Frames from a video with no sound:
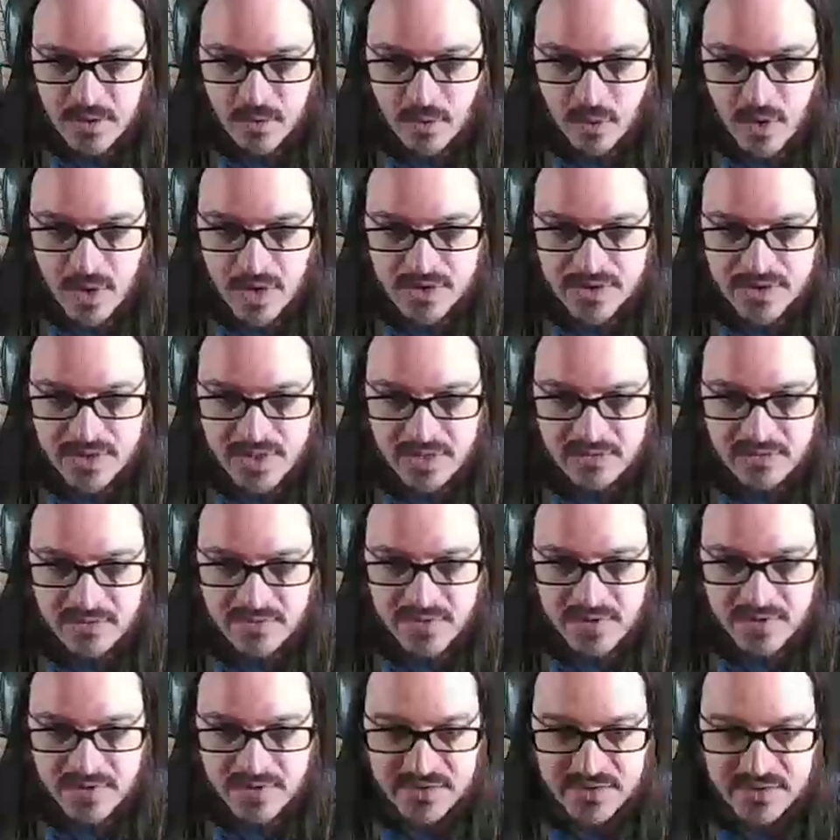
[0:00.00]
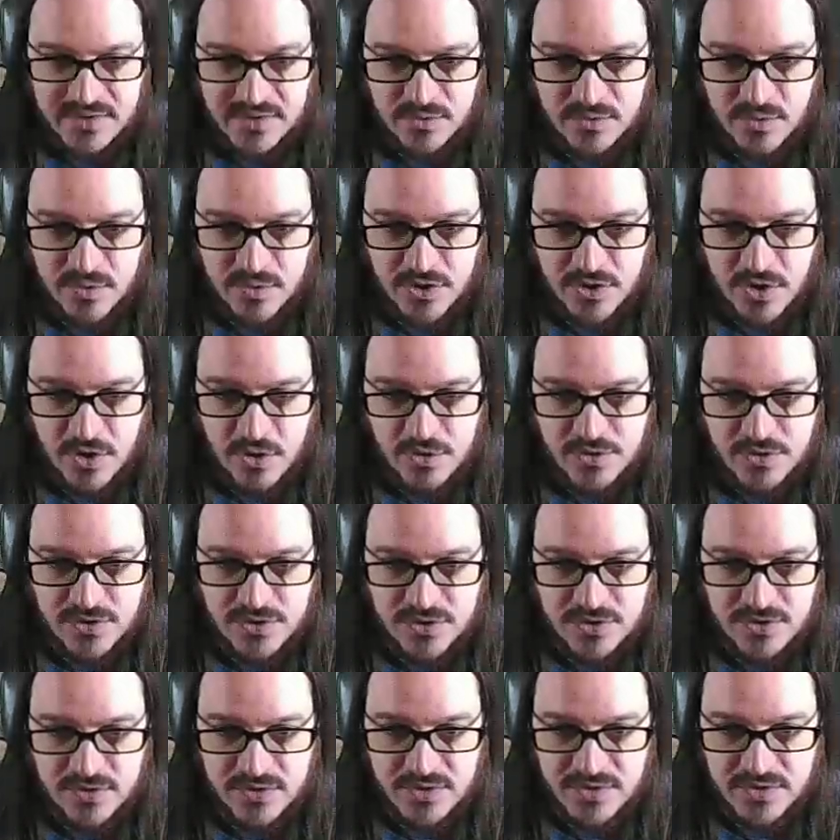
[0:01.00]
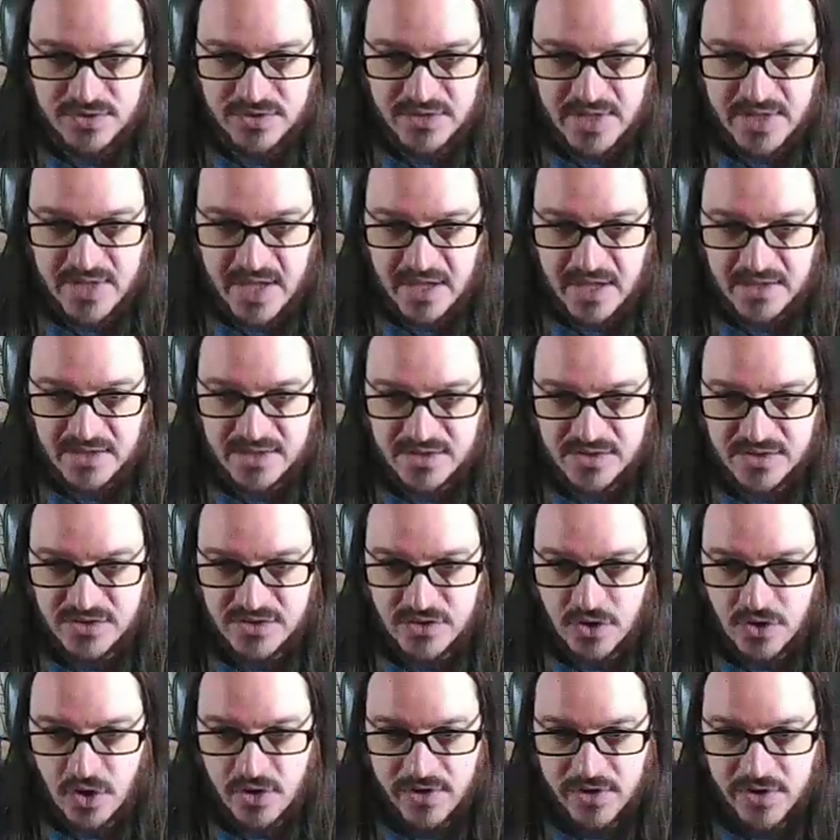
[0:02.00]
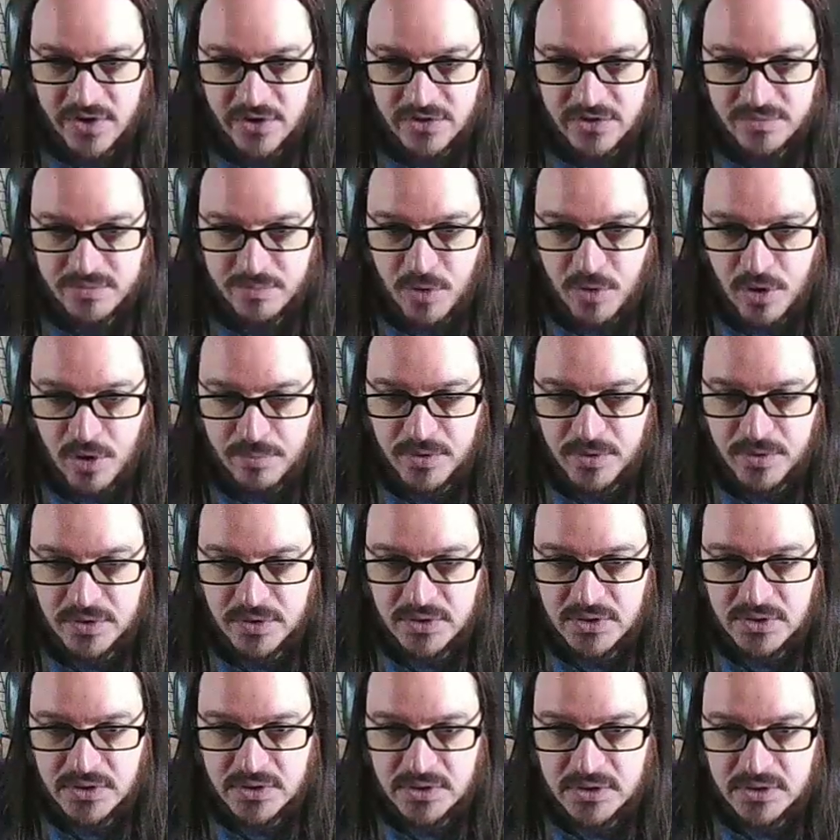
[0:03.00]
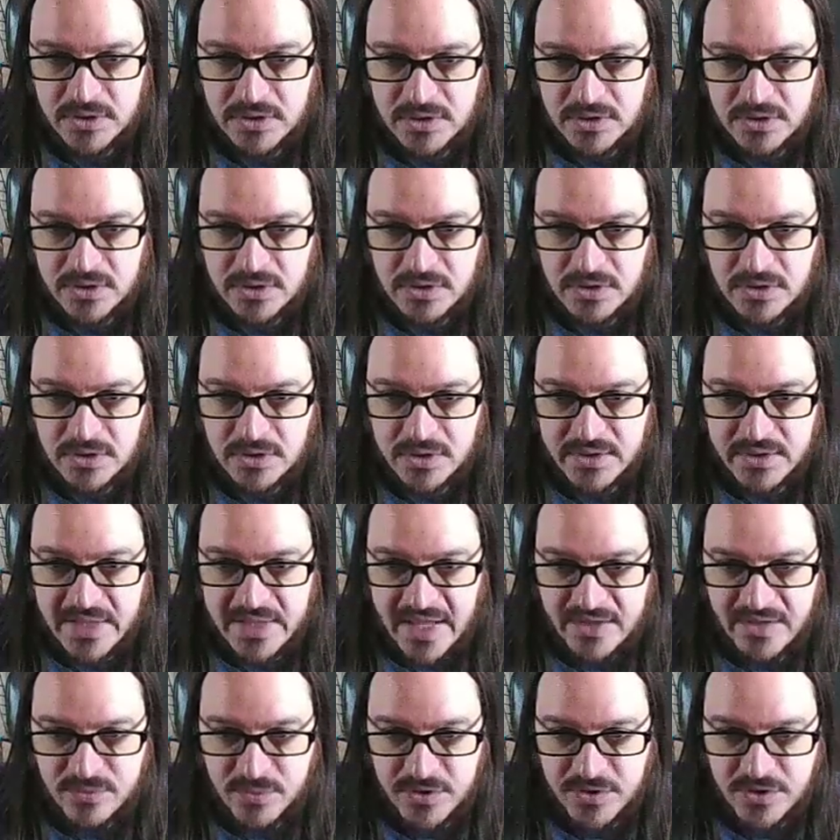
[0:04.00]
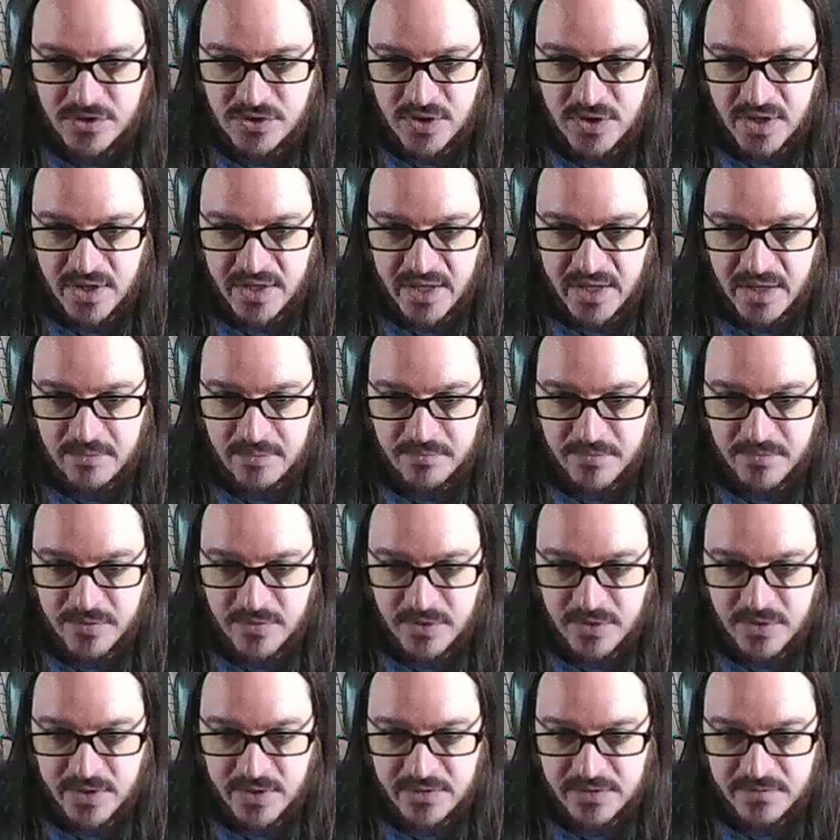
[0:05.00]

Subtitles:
Watch that fist. When that star there is purple, that's when he's trying to aim for you. Like the